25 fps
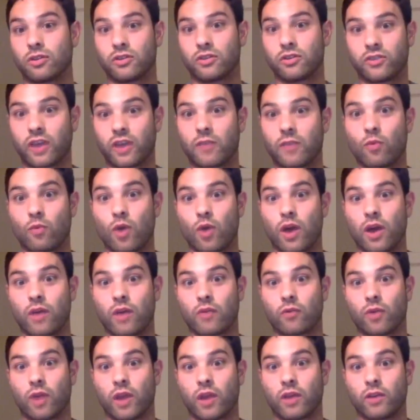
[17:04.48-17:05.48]
the same way,
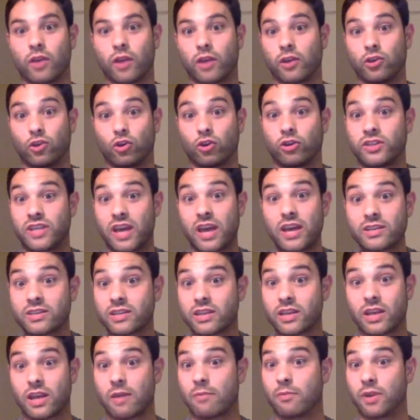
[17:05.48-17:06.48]
right? Like your days
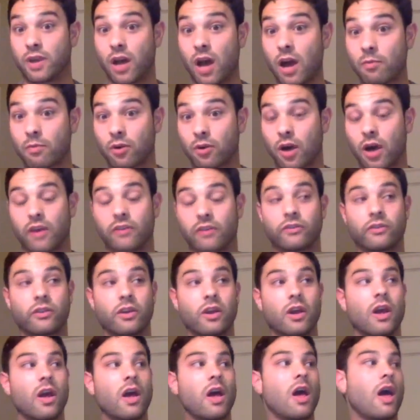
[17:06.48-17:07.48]
can get monopolized.
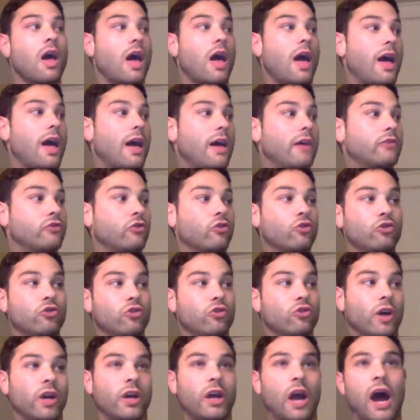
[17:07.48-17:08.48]
And so
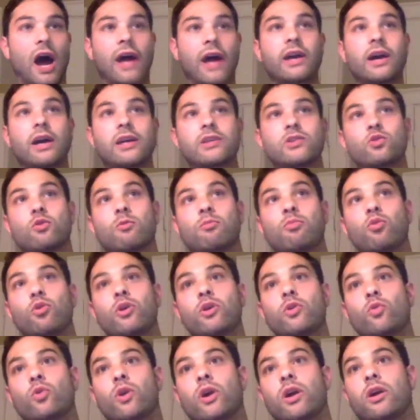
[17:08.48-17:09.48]
like I got to a
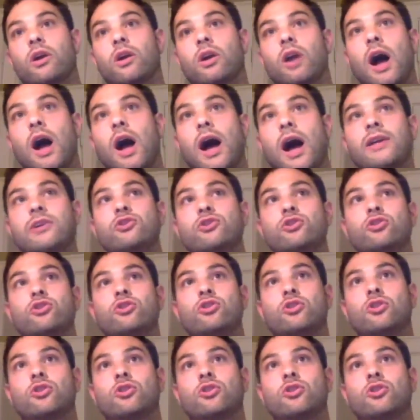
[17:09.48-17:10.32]
point where I